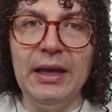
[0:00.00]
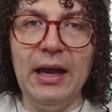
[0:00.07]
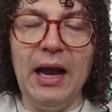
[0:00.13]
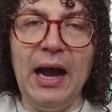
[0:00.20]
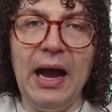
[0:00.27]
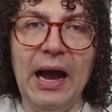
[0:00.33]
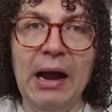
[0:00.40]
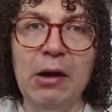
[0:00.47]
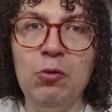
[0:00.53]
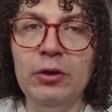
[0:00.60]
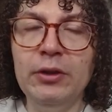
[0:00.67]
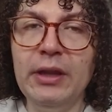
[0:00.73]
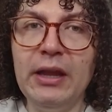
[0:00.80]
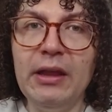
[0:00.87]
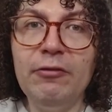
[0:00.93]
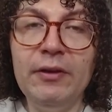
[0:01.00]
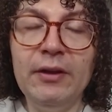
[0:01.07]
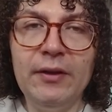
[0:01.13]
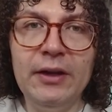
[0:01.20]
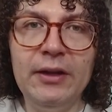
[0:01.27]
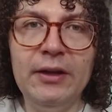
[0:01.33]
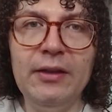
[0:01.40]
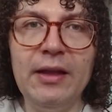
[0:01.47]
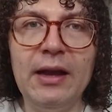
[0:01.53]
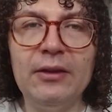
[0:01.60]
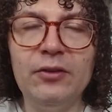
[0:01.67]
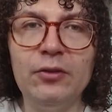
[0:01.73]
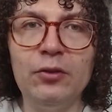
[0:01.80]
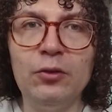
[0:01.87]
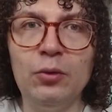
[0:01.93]
I will definitely need access
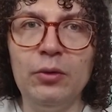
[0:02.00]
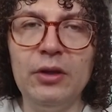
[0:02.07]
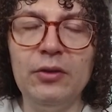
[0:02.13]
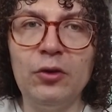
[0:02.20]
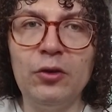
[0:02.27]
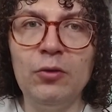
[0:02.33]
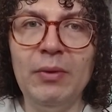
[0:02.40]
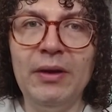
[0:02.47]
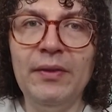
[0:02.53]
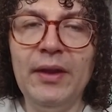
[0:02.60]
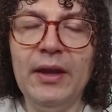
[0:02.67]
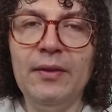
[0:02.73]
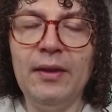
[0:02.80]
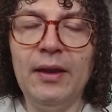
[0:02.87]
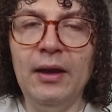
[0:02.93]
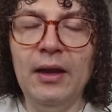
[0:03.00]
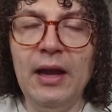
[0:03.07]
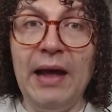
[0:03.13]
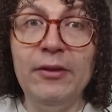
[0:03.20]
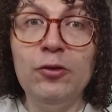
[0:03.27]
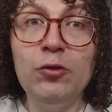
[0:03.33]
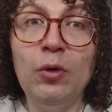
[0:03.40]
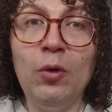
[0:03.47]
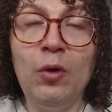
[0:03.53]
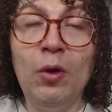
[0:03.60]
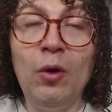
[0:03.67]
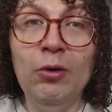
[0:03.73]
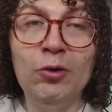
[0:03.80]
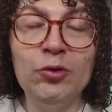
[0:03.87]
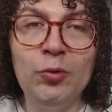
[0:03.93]
to this human data. And this will
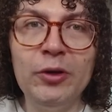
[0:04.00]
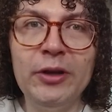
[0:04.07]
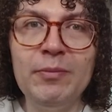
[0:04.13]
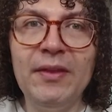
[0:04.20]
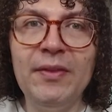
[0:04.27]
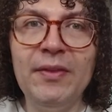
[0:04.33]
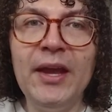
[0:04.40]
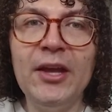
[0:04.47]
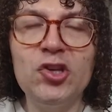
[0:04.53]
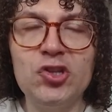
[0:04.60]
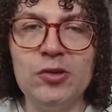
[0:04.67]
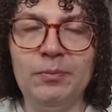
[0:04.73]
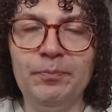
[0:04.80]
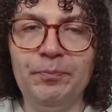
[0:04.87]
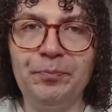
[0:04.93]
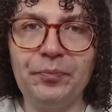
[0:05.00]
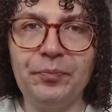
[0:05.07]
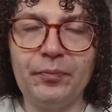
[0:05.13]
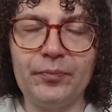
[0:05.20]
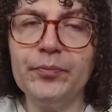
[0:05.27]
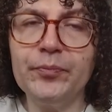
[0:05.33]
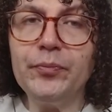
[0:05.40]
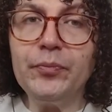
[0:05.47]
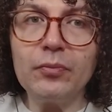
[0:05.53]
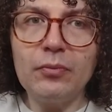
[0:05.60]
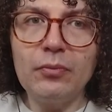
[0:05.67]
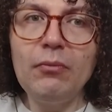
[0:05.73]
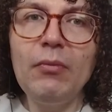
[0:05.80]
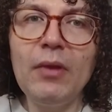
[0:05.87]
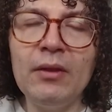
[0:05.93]
also will give me an edge.
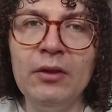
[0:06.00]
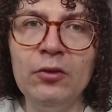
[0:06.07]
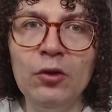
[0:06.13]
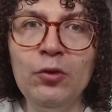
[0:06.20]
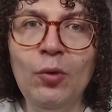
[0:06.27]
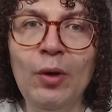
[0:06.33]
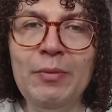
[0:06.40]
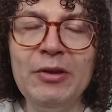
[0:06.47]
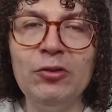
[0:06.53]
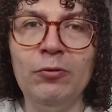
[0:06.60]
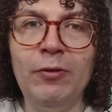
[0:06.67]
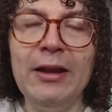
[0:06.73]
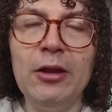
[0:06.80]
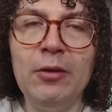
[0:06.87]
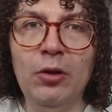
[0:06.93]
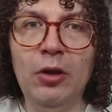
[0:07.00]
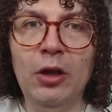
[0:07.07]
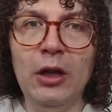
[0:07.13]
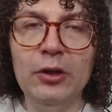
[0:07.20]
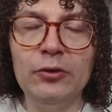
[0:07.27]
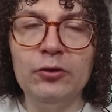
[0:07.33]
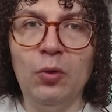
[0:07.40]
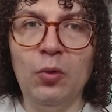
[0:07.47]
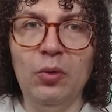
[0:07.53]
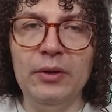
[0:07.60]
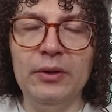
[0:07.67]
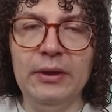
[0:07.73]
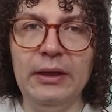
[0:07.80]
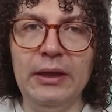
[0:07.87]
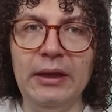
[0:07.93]
This is also what makes it valuable. So
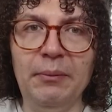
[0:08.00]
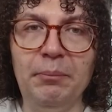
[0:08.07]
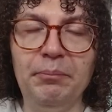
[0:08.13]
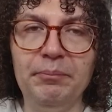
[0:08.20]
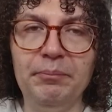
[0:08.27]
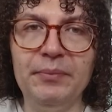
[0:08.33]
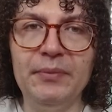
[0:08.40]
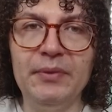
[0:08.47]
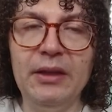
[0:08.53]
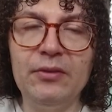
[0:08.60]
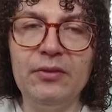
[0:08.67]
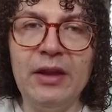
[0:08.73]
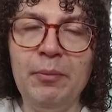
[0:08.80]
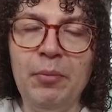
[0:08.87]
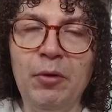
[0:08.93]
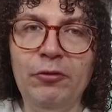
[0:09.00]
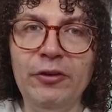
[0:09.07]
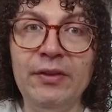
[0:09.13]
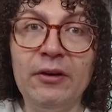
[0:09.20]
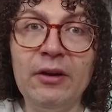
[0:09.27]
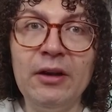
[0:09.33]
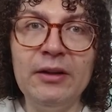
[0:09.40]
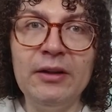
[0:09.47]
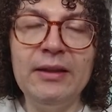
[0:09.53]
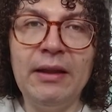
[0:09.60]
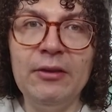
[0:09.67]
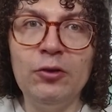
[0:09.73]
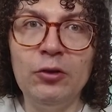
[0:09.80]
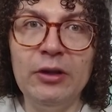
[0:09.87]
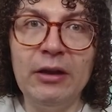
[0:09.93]
this type of internal data is
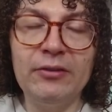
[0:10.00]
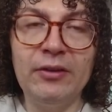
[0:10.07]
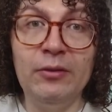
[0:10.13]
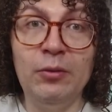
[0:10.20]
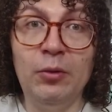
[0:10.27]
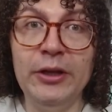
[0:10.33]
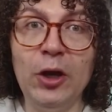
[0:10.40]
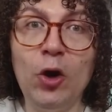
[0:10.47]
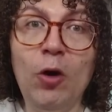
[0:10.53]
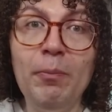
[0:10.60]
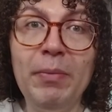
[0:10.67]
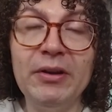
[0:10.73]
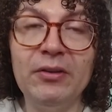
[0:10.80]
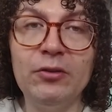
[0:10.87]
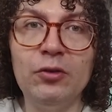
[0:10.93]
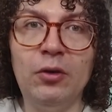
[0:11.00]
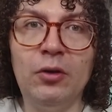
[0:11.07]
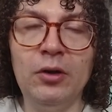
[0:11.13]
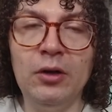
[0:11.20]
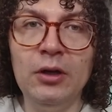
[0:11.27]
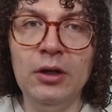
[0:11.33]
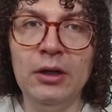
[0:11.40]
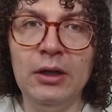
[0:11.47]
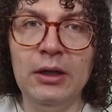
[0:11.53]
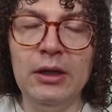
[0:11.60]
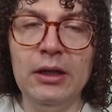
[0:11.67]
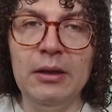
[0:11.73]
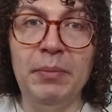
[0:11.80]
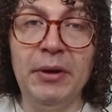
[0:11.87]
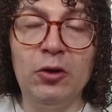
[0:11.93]
only accessible in companies and so on,
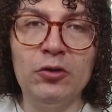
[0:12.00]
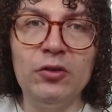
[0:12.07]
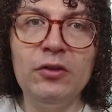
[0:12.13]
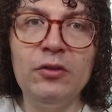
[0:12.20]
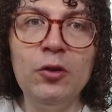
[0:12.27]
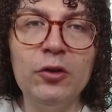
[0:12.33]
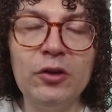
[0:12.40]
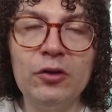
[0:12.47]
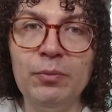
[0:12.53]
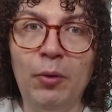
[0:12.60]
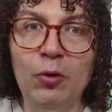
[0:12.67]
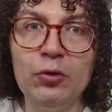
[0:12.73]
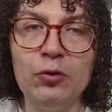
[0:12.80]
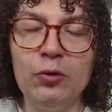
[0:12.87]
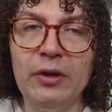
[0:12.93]
because it's not exposed to, have